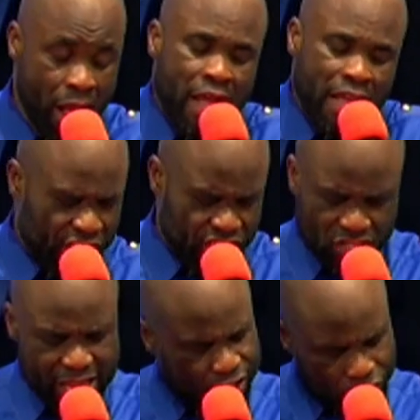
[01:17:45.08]
Is there
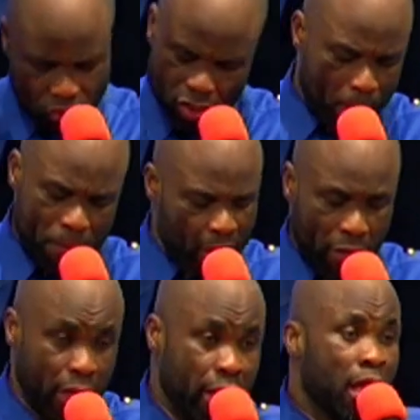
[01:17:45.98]

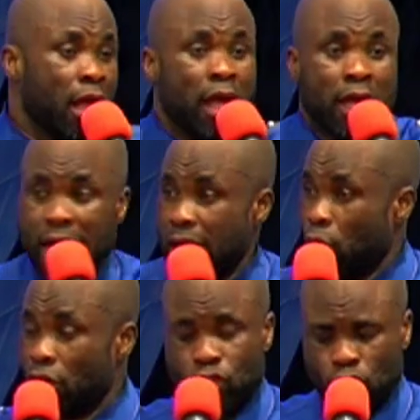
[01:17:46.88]
somebody? that I
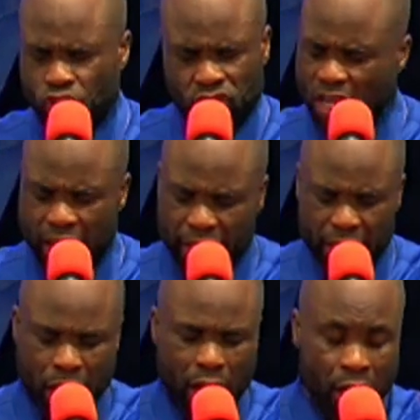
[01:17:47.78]
want to say
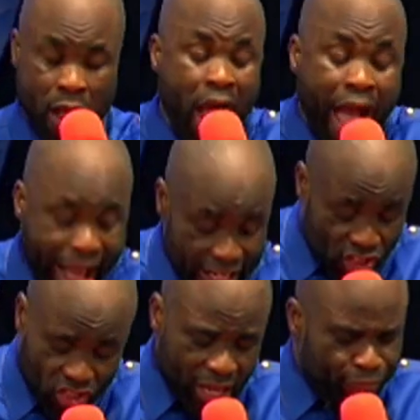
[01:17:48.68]
it. I
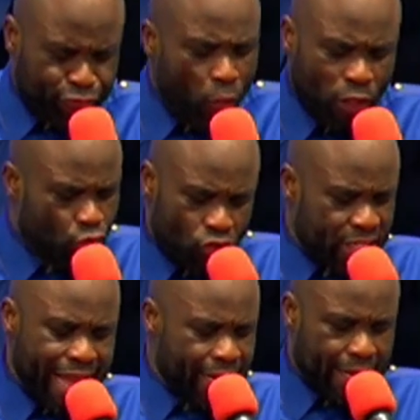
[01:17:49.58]
step forward to
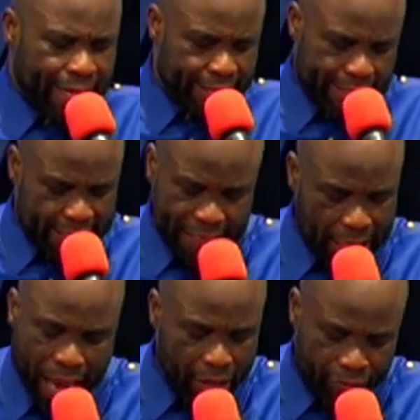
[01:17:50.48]
dedicate this
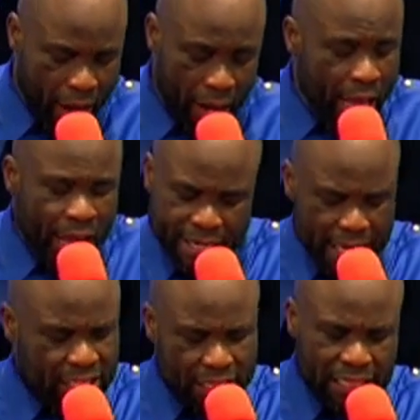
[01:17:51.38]
life.
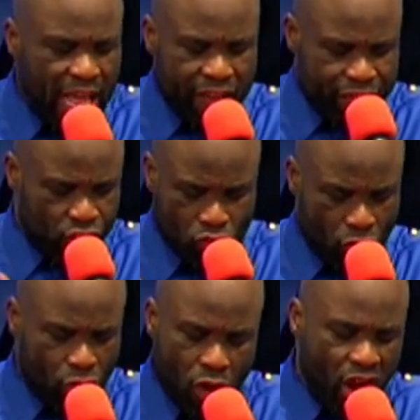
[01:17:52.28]
This life is no
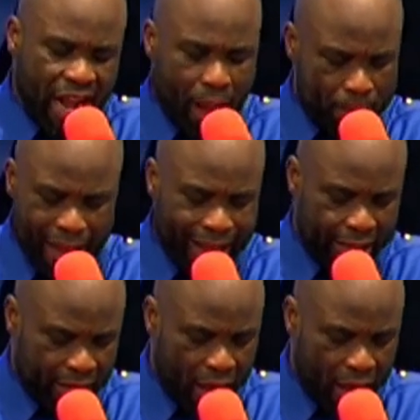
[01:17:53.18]
longer mine.